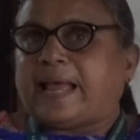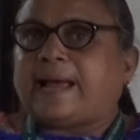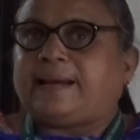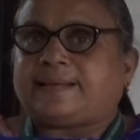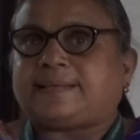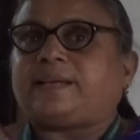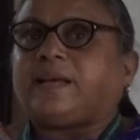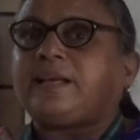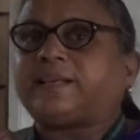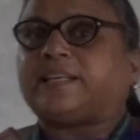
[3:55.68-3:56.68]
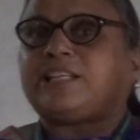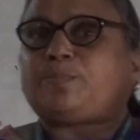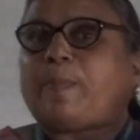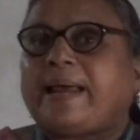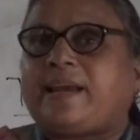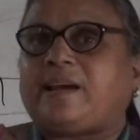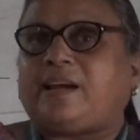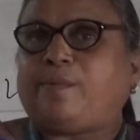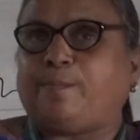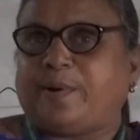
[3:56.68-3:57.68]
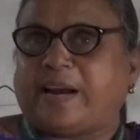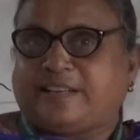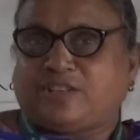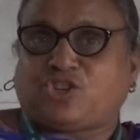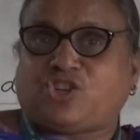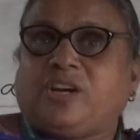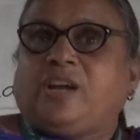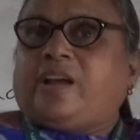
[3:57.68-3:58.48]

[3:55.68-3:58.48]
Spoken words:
thallus is sparingly branched.